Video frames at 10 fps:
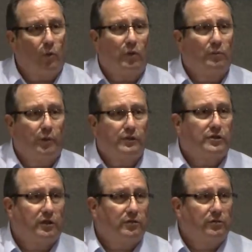world and preach
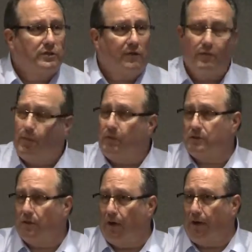the good news to every
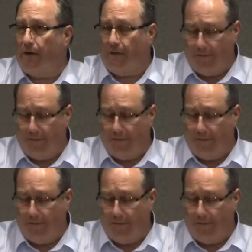person, right?